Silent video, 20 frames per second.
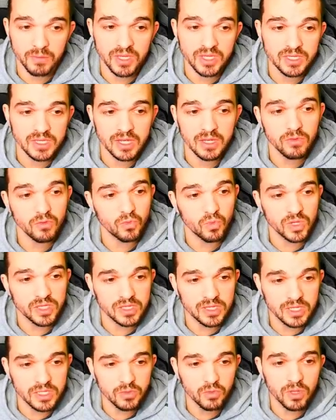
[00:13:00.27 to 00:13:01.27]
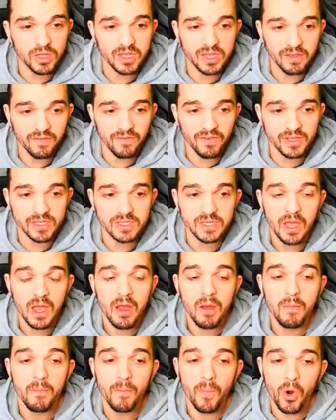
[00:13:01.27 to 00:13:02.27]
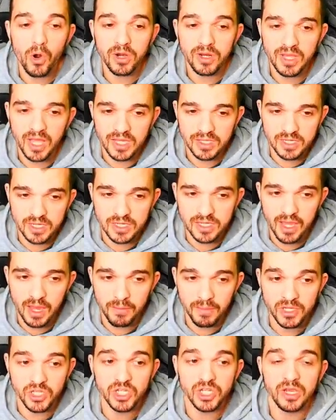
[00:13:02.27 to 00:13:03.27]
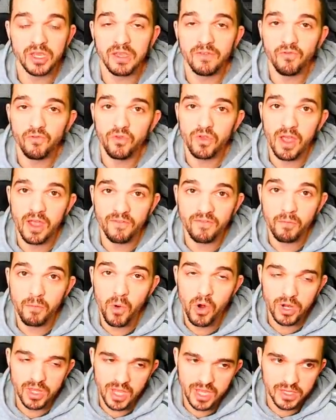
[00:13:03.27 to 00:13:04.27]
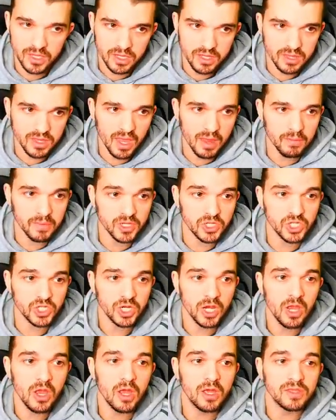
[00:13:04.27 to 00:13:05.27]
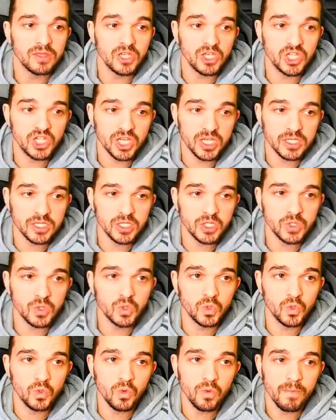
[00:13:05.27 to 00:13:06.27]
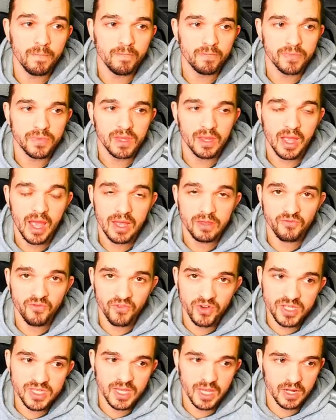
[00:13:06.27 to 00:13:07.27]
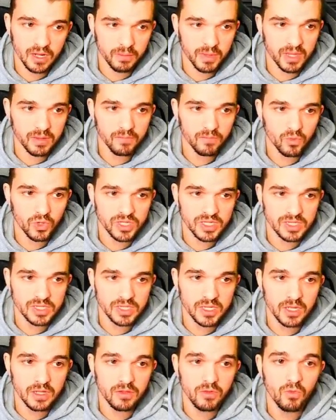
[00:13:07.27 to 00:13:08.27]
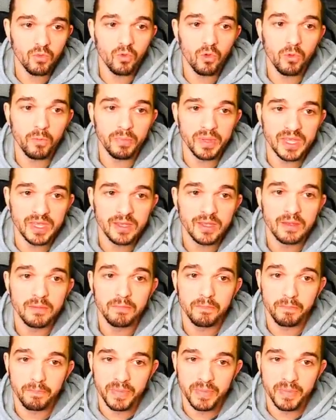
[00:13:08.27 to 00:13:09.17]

enemies, and with this will give us more lightning damage. If we have more lightning damage, the chance to freeze the enemy with this skill will be